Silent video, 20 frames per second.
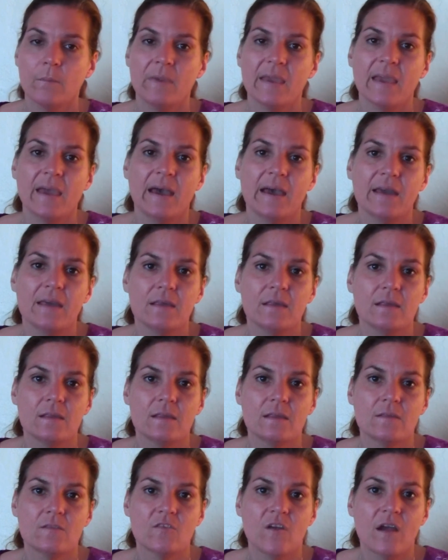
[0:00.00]
because
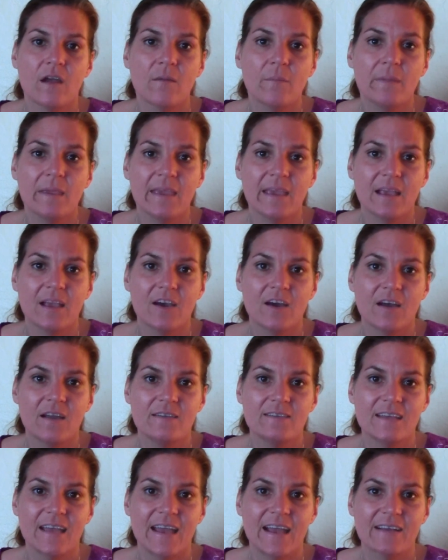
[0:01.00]
star being
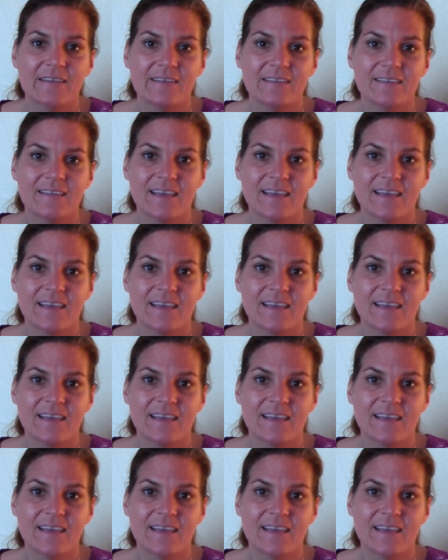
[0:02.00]
contact